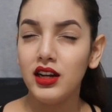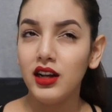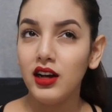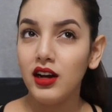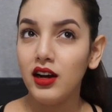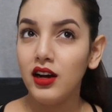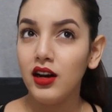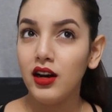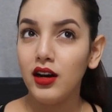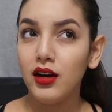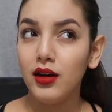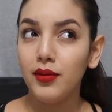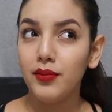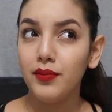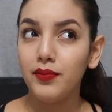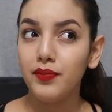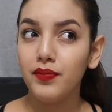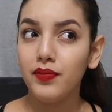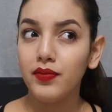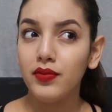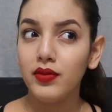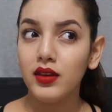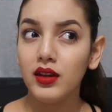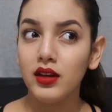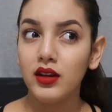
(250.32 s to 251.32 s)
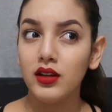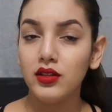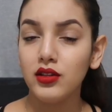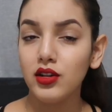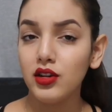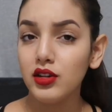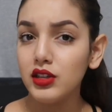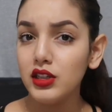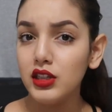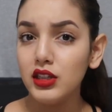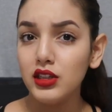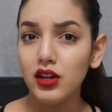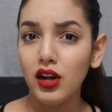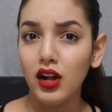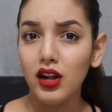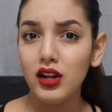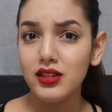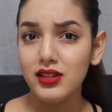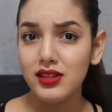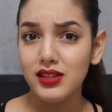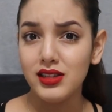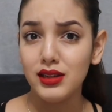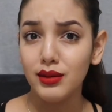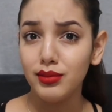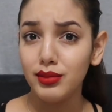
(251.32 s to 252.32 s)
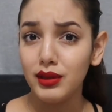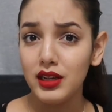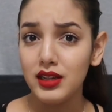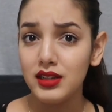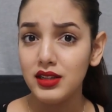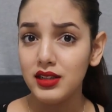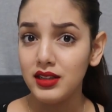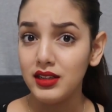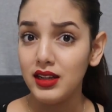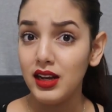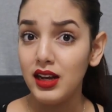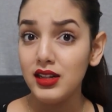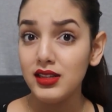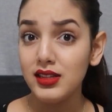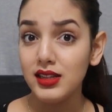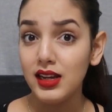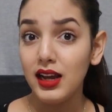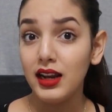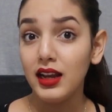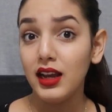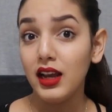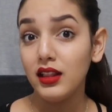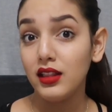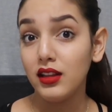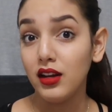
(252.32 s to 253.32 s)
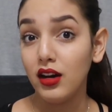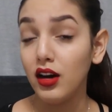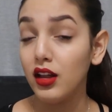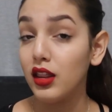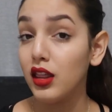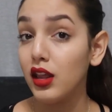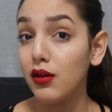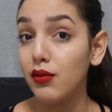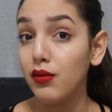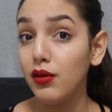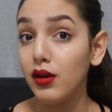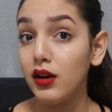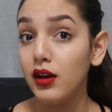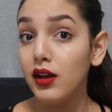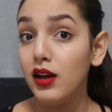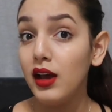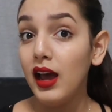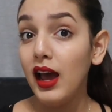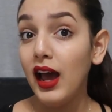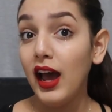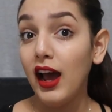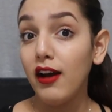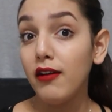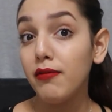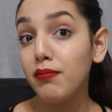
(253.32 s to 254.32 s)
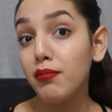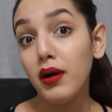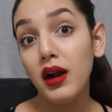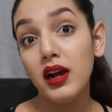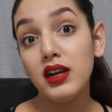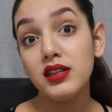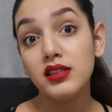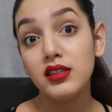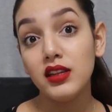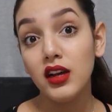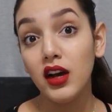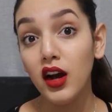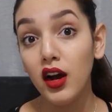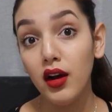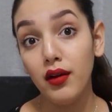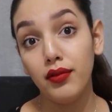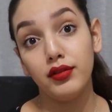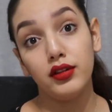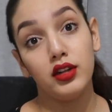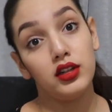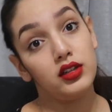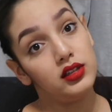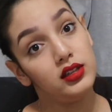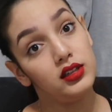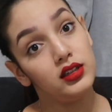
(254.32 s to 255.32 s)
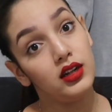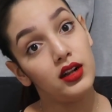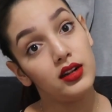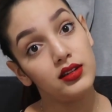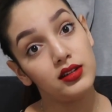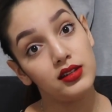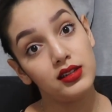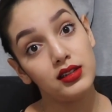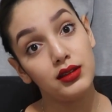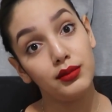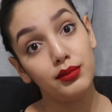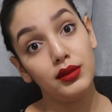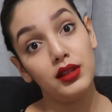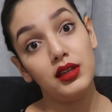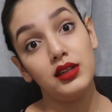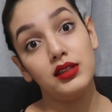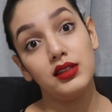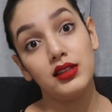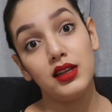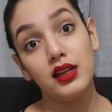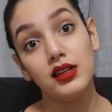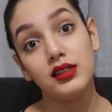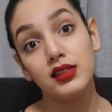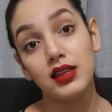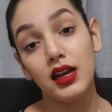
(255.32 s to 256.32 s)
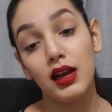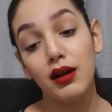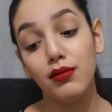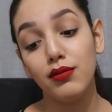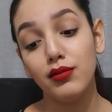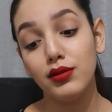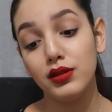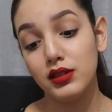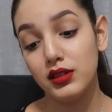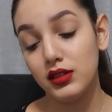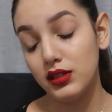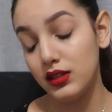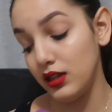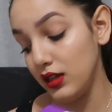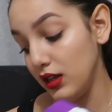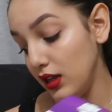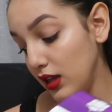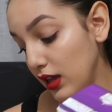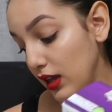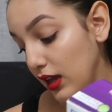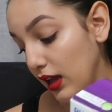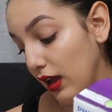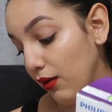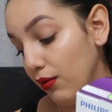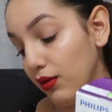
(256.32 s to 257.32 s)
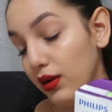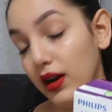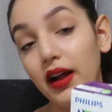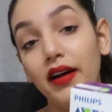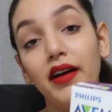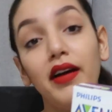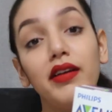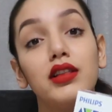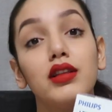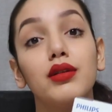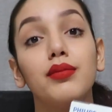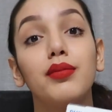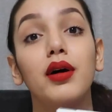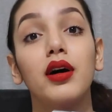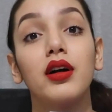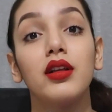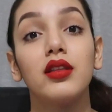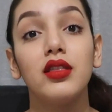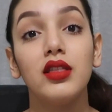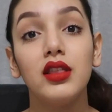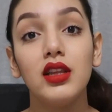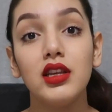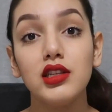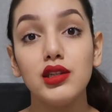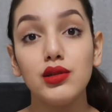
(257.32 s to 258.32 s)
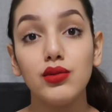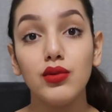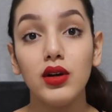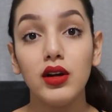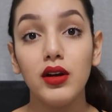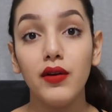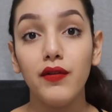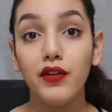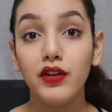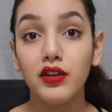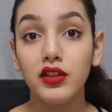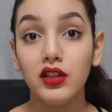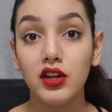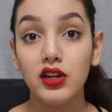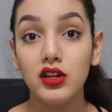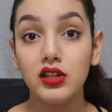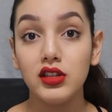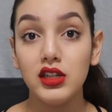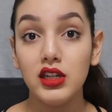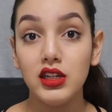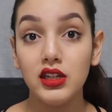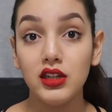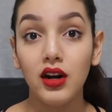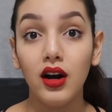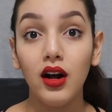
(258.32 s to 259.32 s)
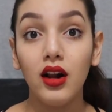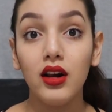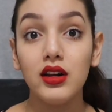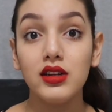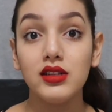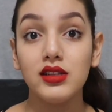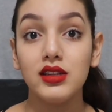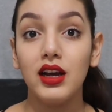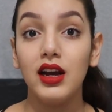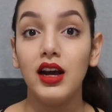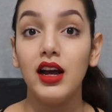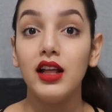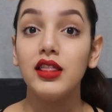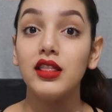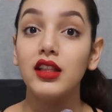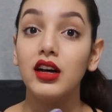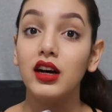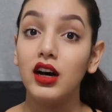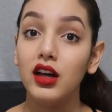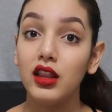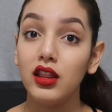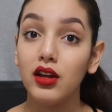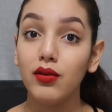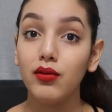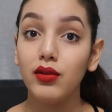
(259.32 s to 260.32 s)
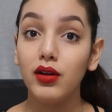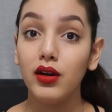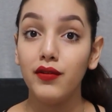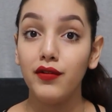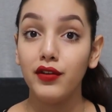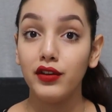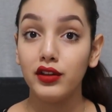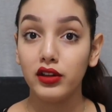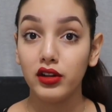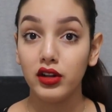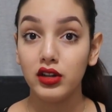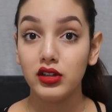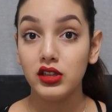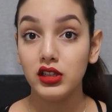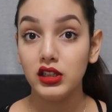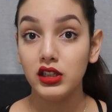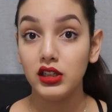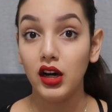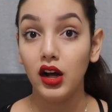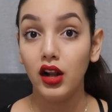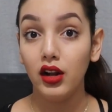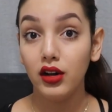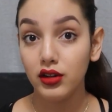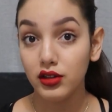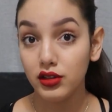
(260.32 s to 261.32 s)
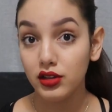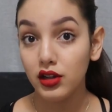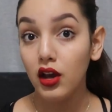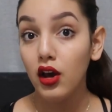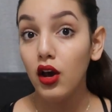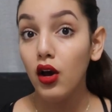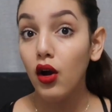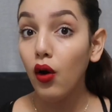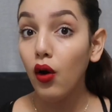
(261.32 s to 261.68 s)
and something cents and get the other one half price of $13 and something cents. I would have to bought this one for $13 and the other one for $13,